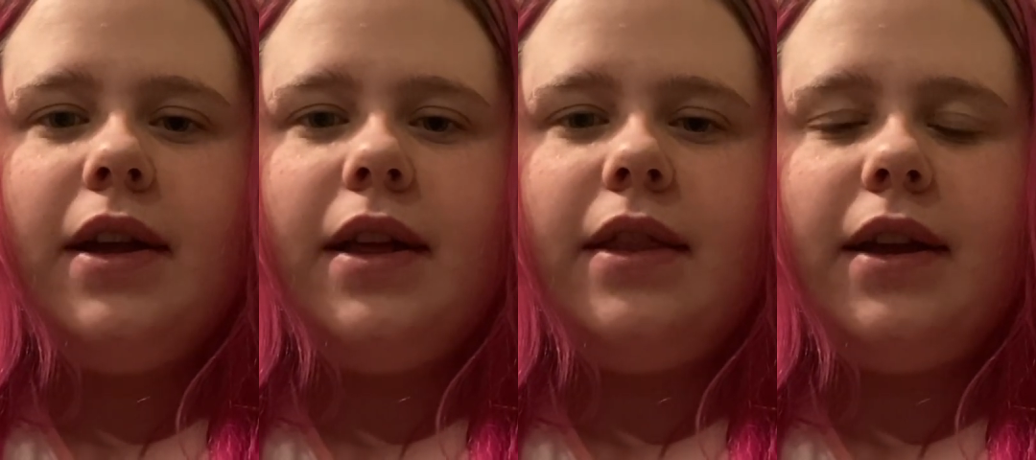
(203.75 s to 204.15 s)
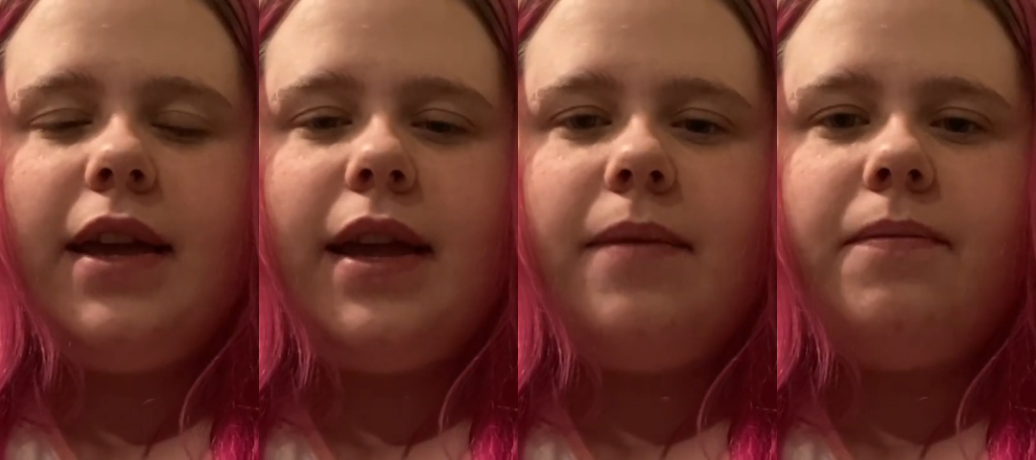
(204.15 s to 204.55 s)
and
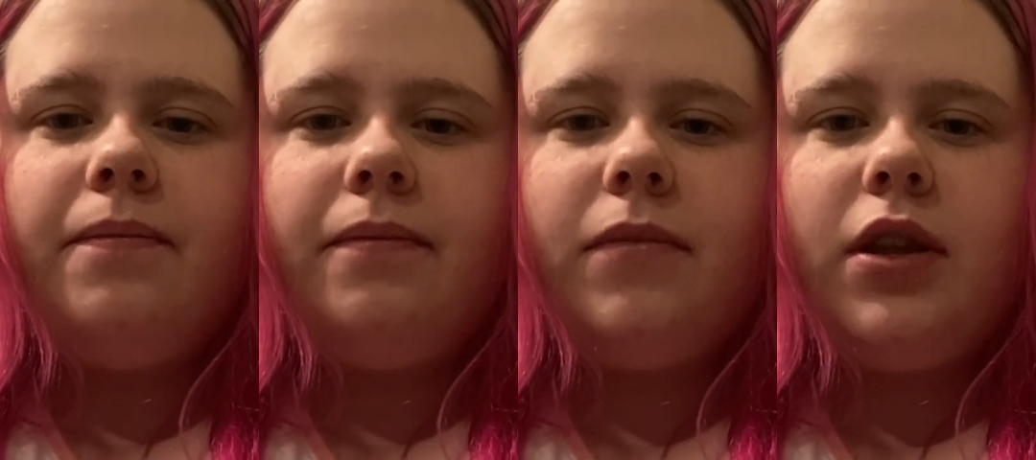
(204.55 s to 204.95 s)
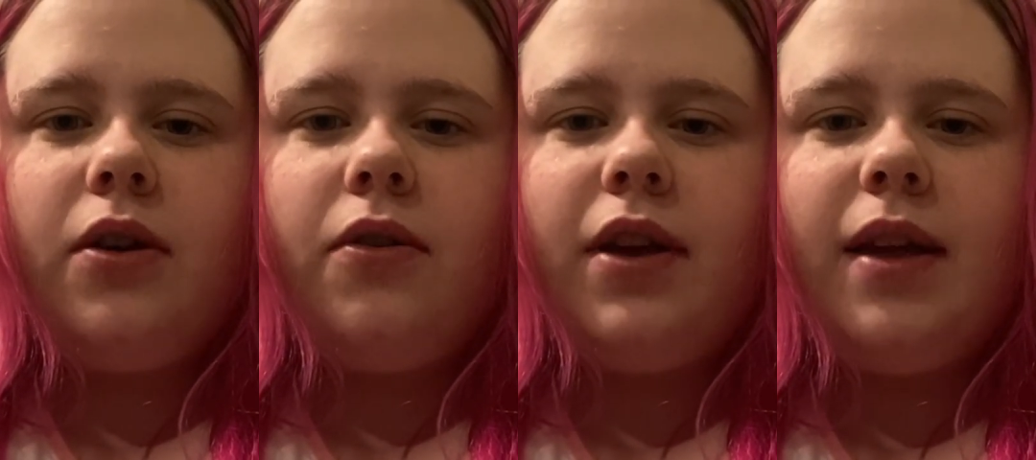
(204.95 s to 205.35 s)
they
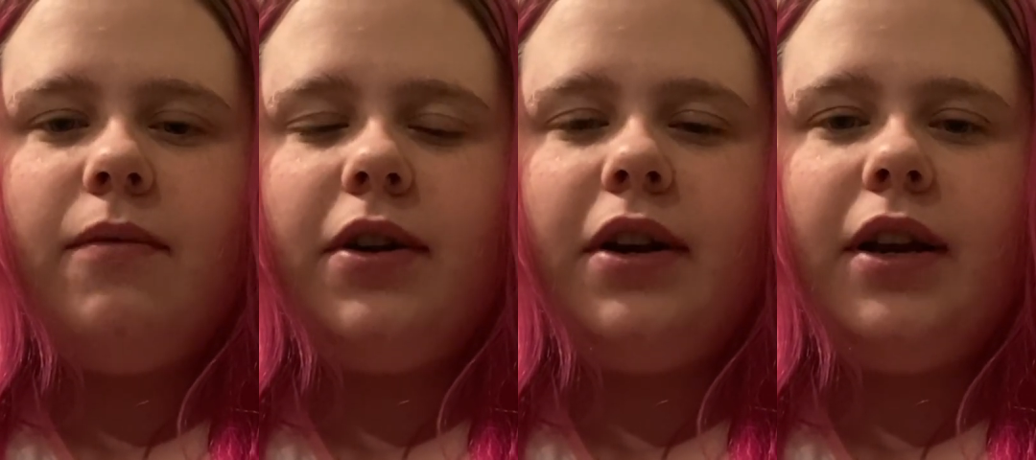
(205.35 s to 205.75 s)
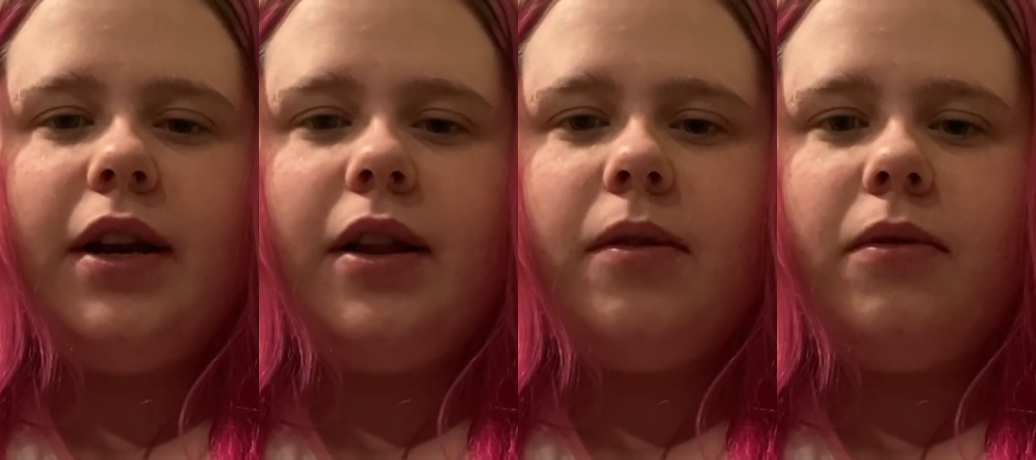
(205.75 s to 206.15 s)
all came running in,
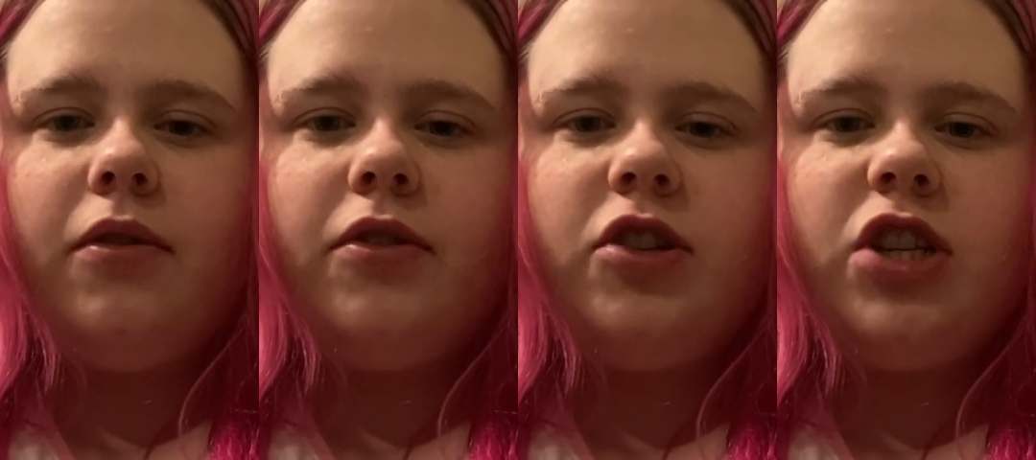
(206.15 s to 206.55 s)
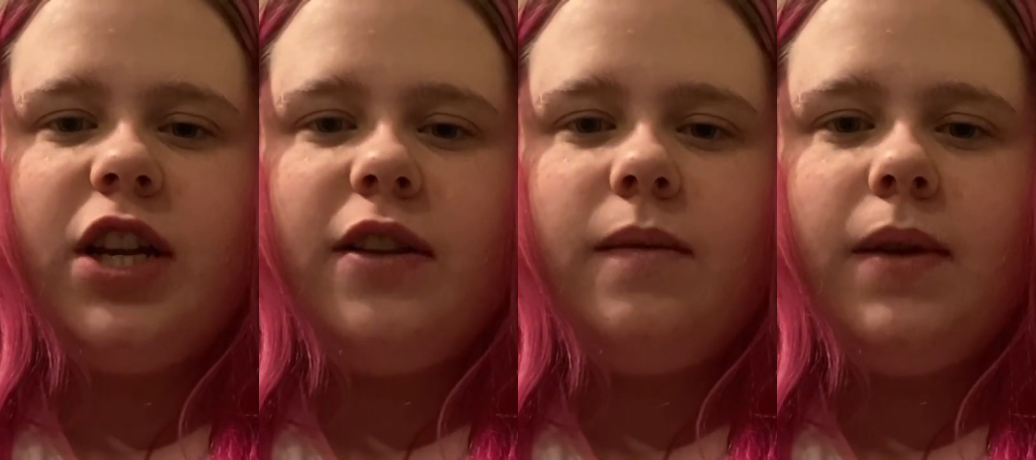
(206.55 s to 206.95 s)
and then they
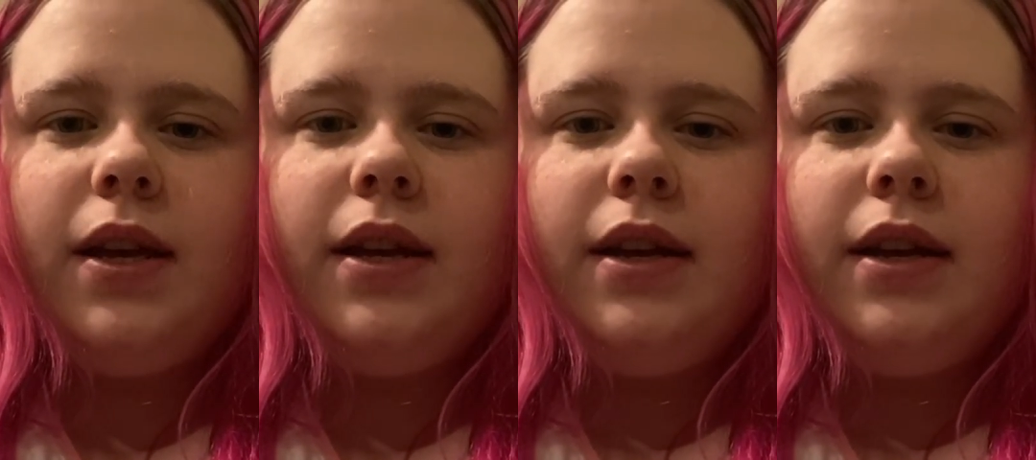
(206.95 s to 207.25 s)
restrained me,